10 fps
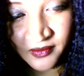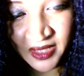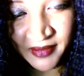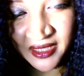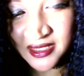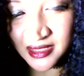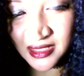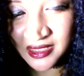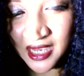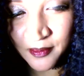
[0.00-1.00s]
because
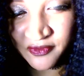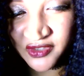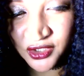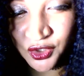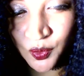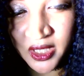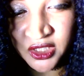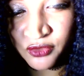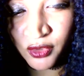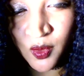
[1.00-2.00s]
this type of
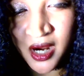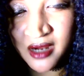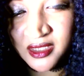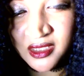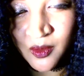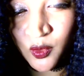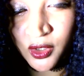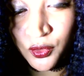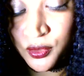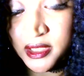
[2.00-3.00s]
situation requires someone
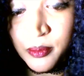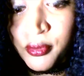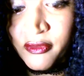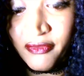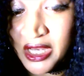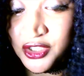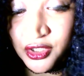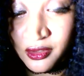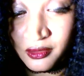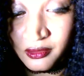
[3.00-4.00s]
who is a
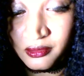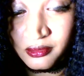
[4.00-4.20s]
professional